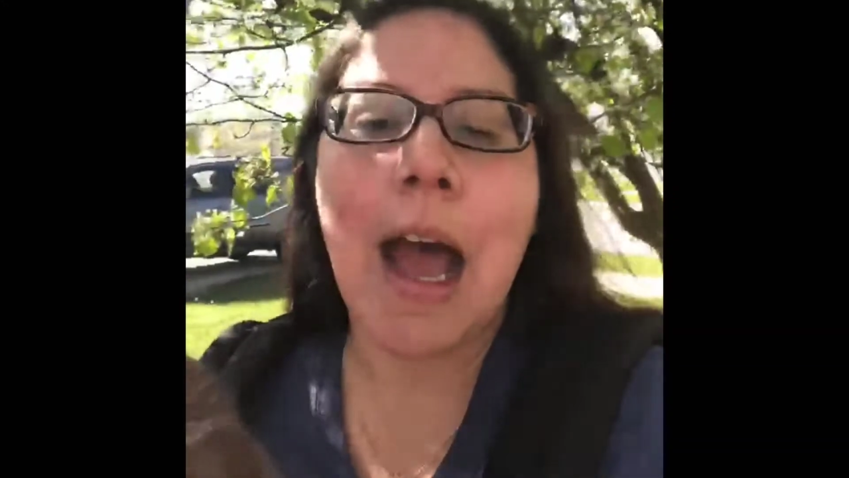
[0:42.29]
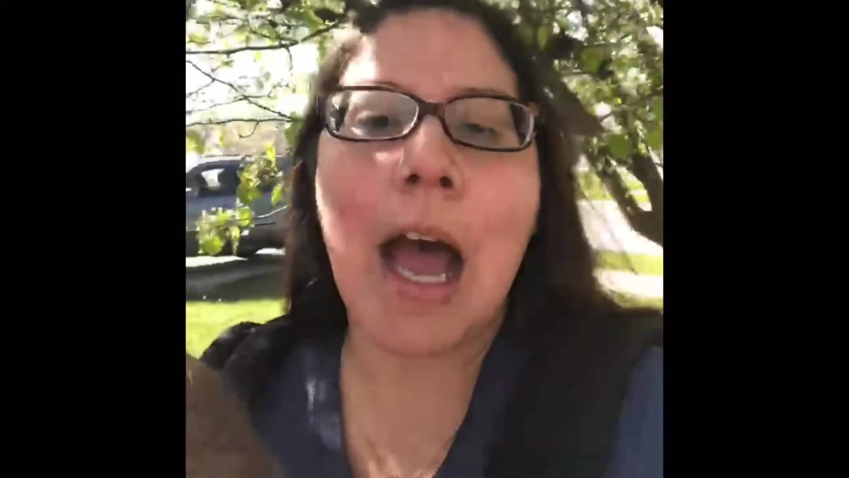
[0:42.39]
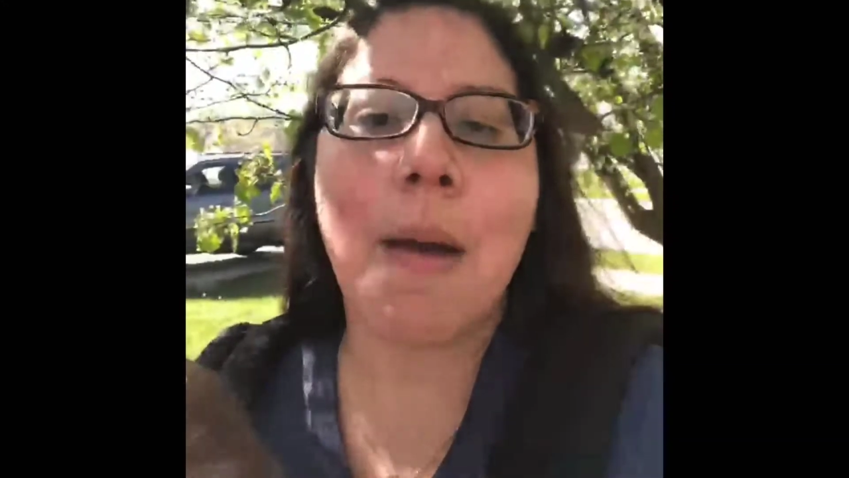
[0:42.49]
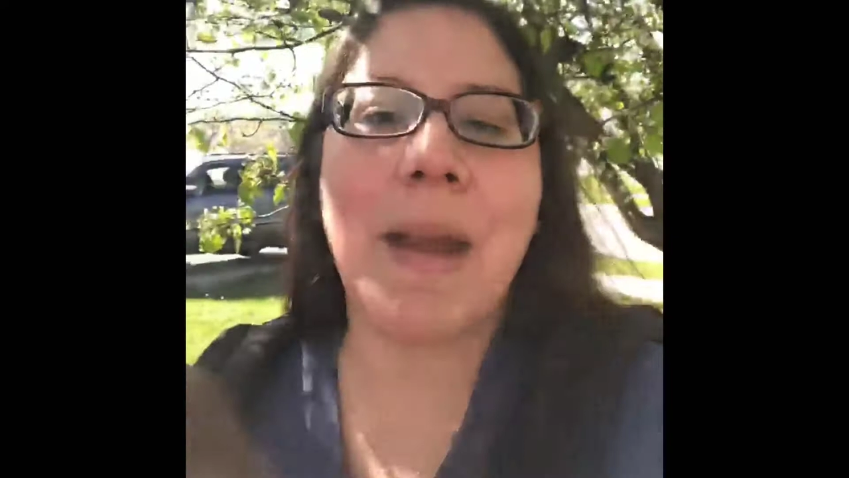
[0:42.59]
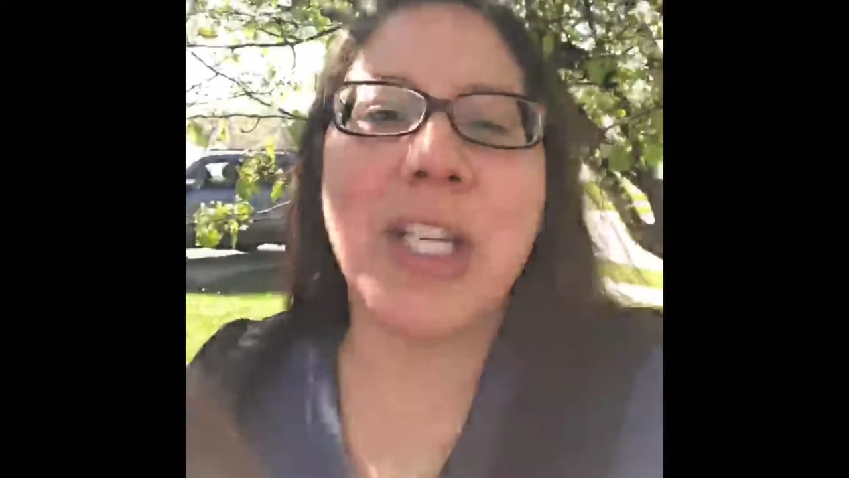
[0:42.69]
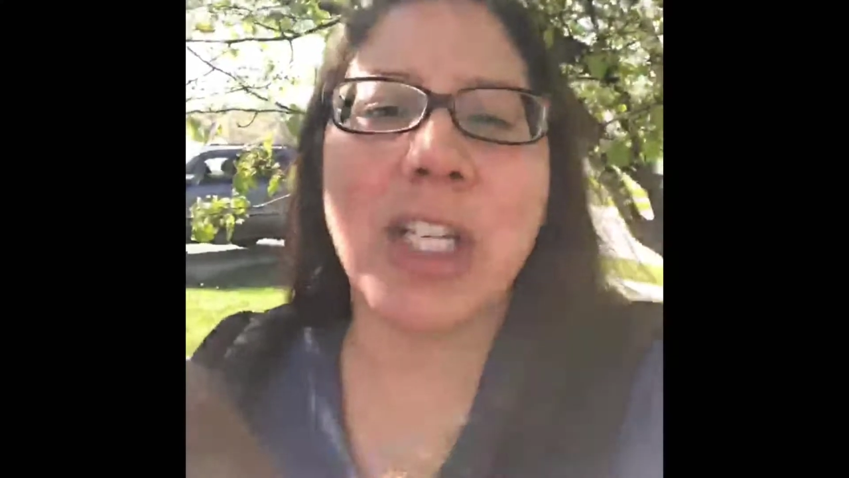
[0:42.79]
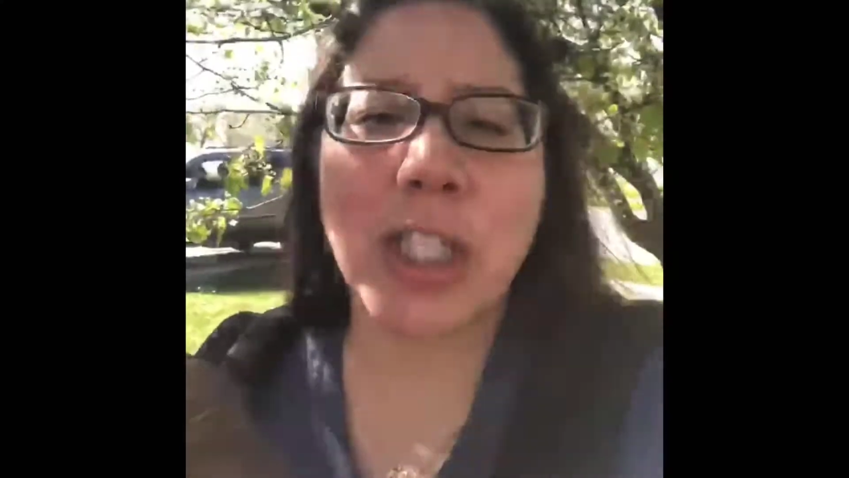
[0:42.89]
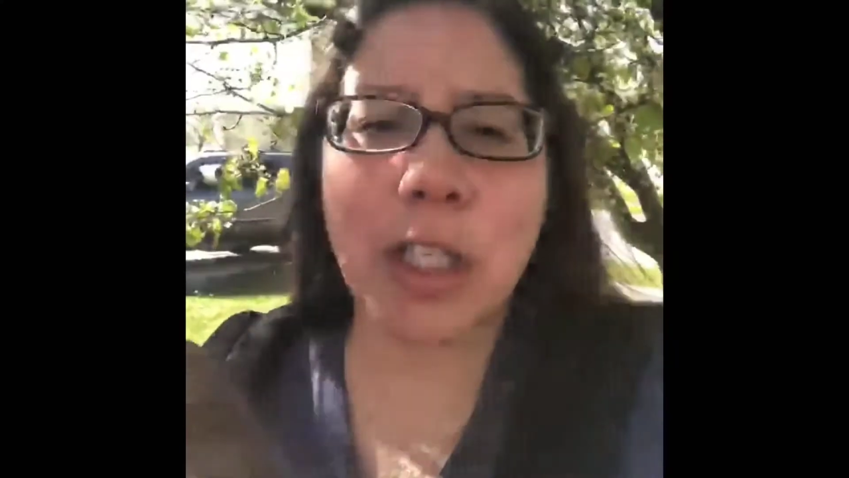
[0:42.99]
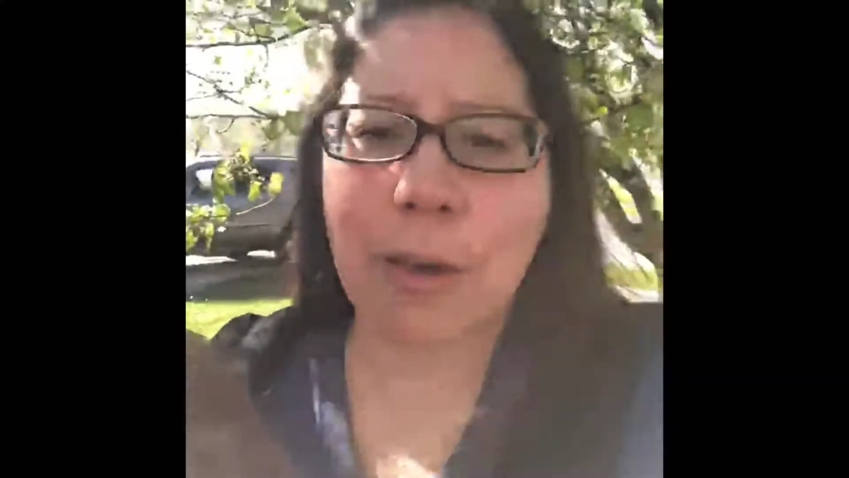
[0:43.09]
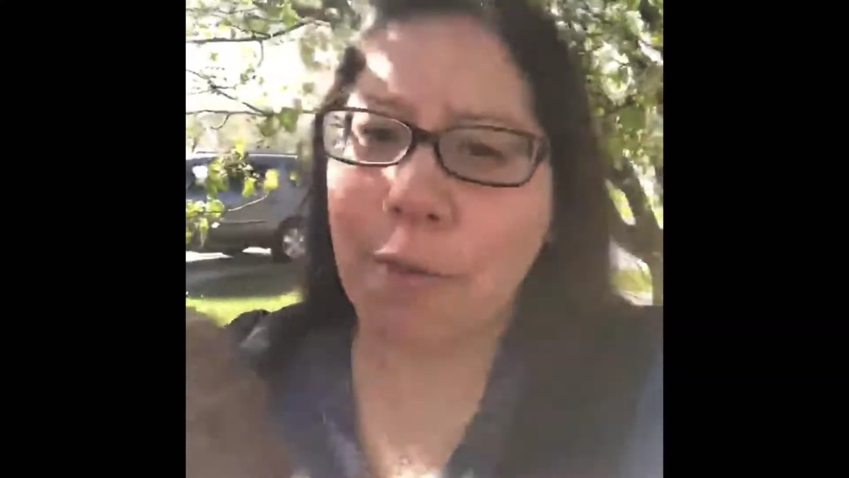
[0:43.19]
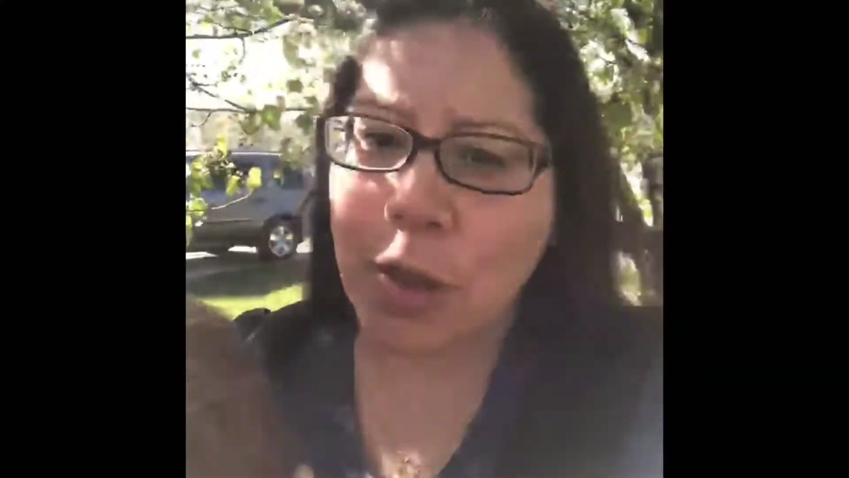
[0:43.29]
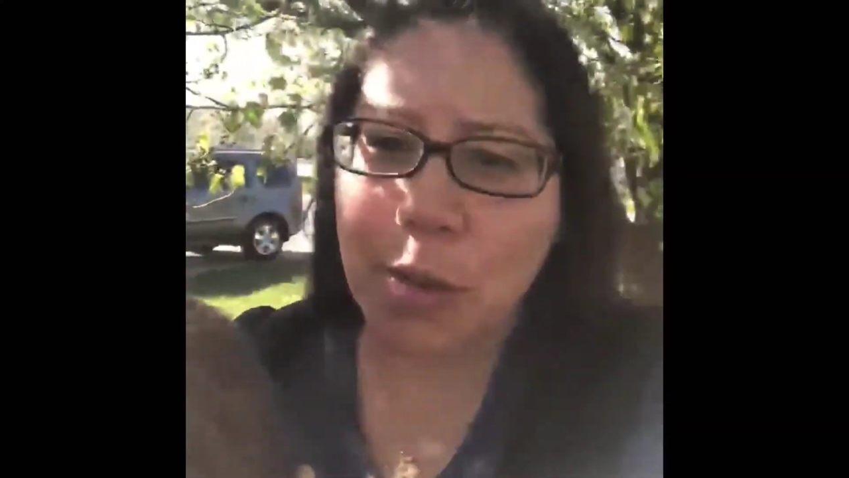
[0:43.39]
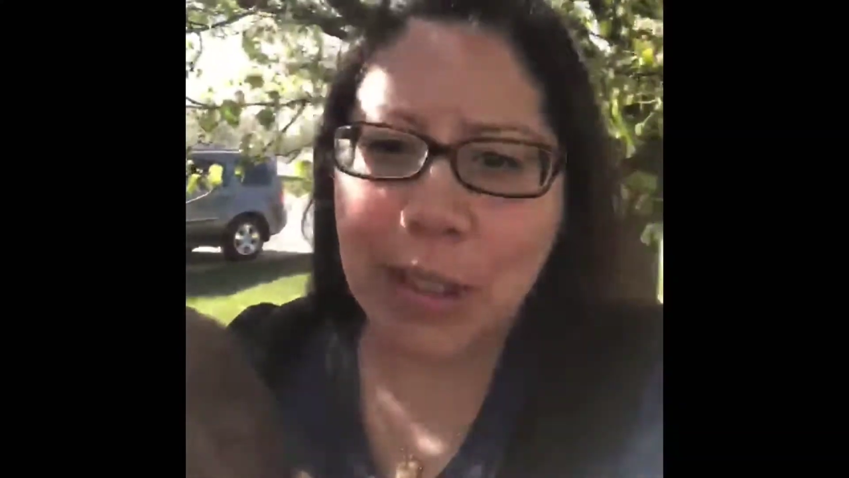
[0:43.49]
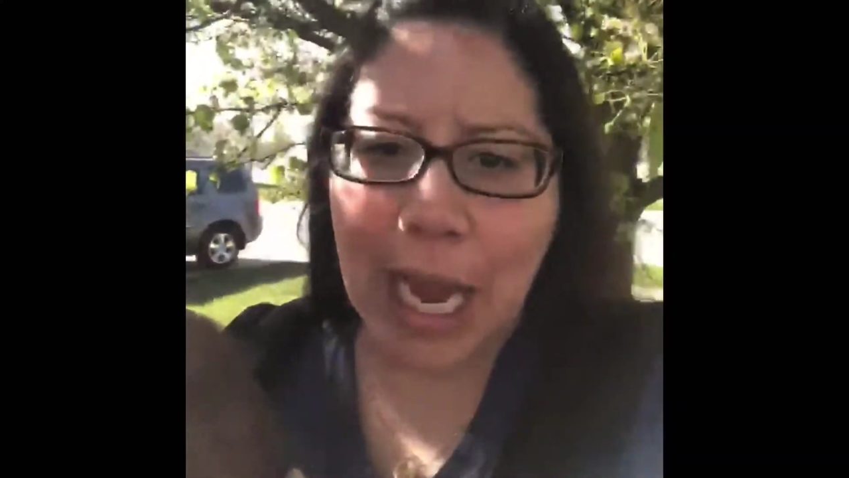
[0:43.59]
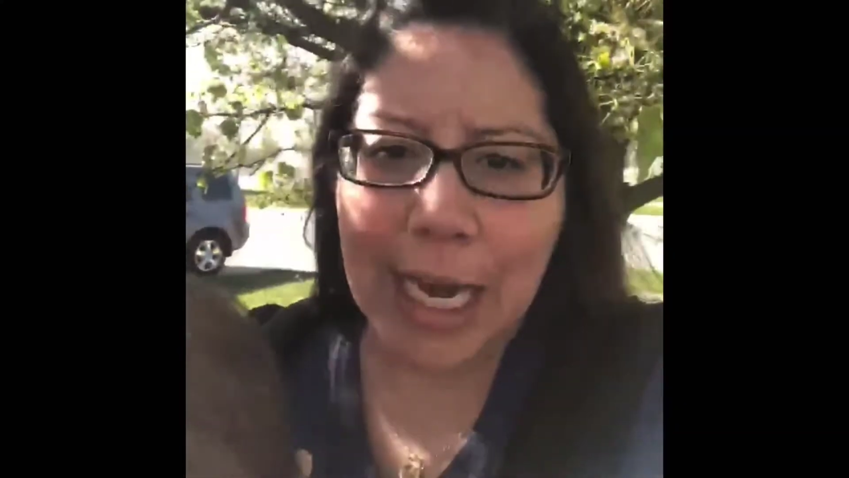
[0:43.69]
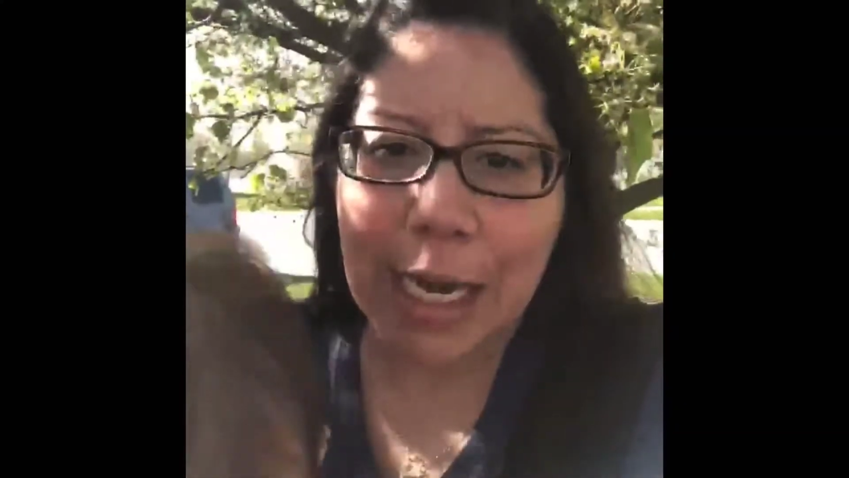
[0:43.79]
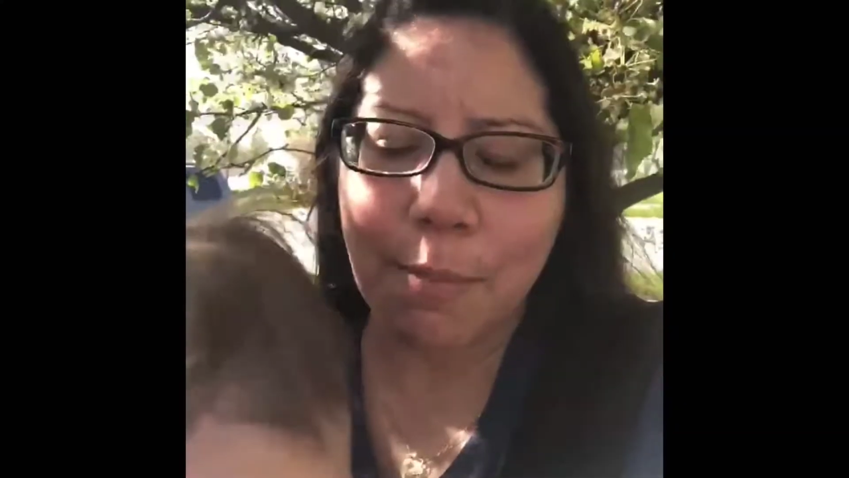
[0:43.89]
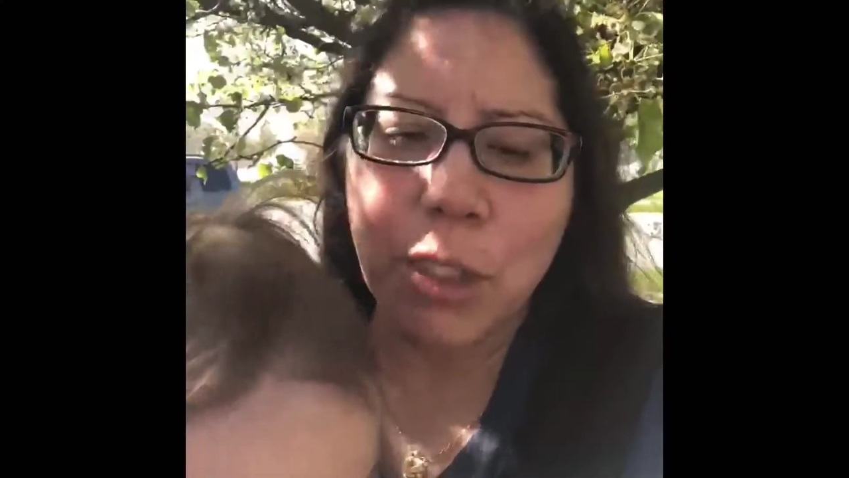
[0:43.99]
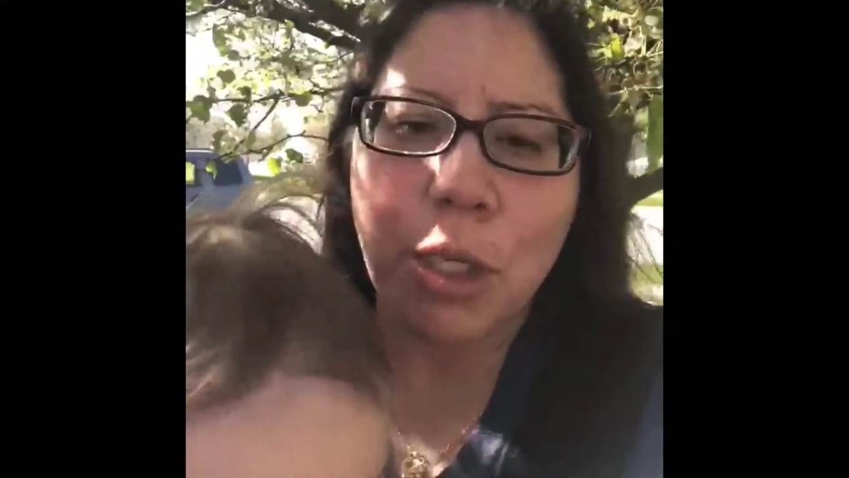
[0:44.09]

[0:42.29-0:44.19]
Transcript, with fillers: um, and just look for those items.